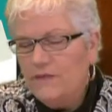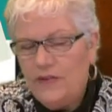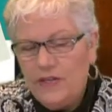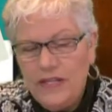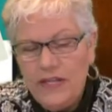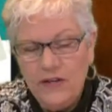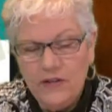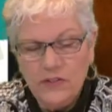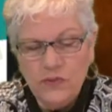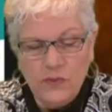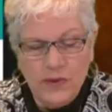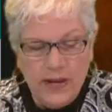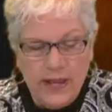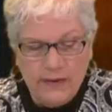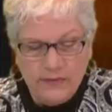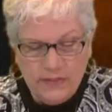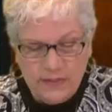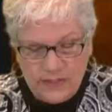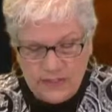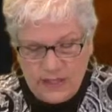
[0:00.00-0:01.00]
And here's what I
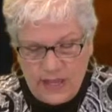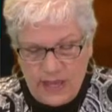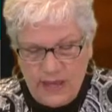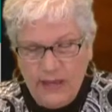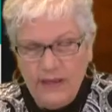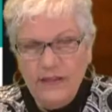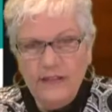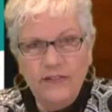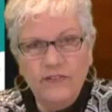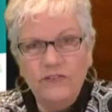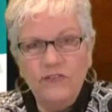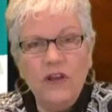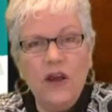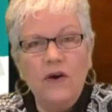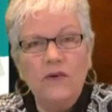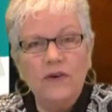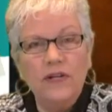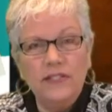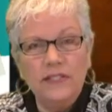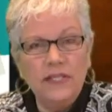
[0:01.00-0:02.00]
have to say.
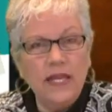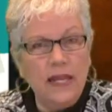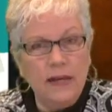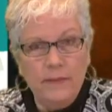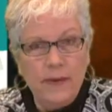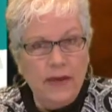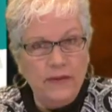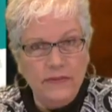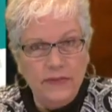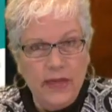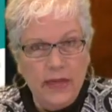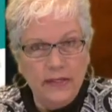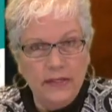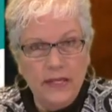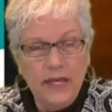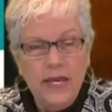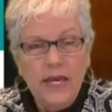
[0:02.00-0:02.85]
No, it's not about that.